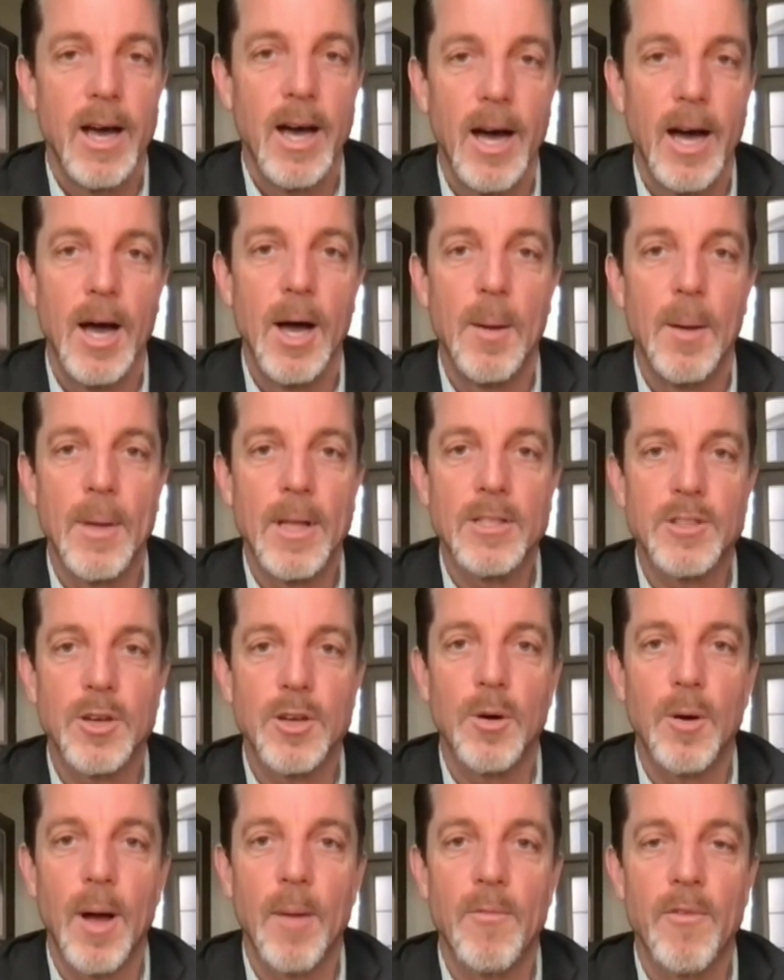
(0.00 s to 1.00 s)
And
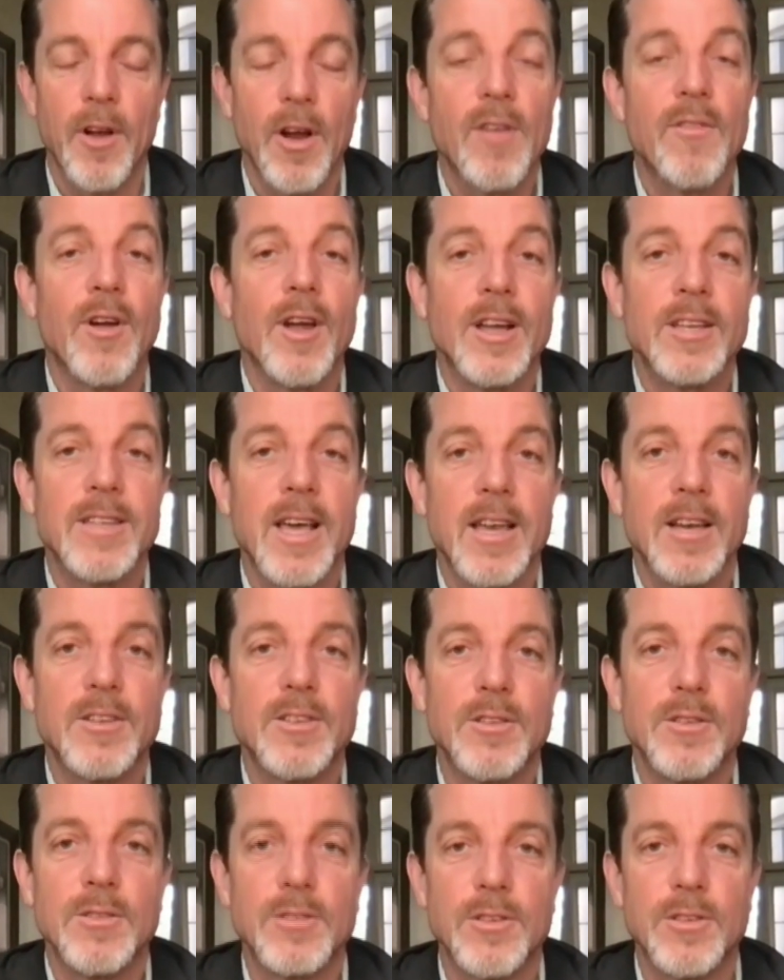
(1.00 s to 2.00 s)
so I'm very, very excited
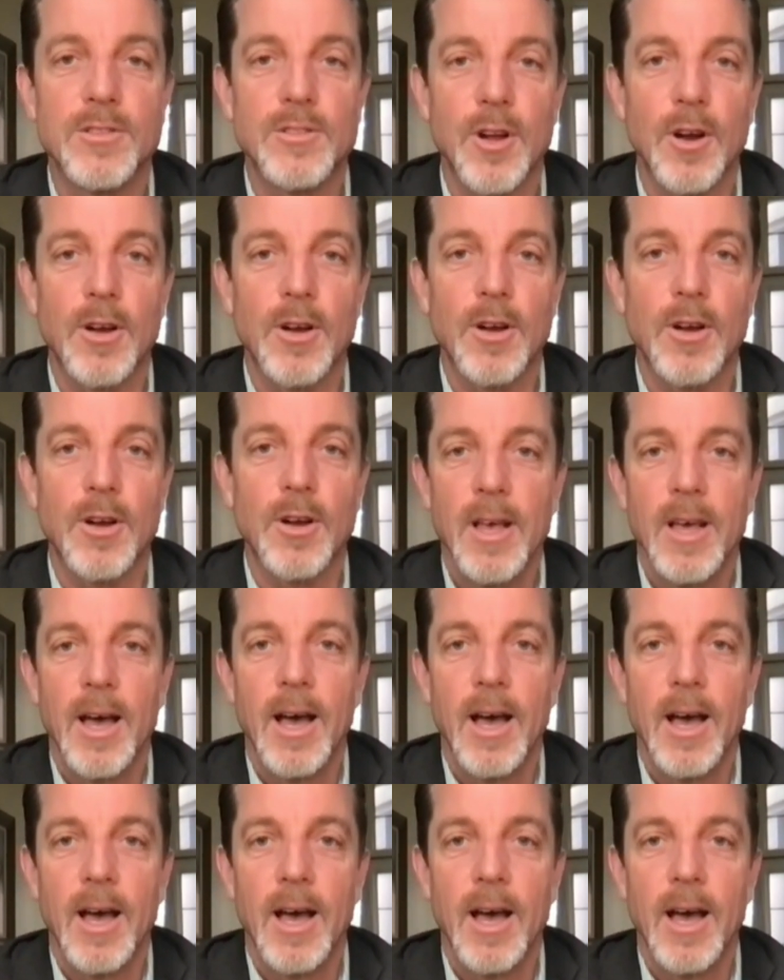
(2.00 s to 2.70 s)
to start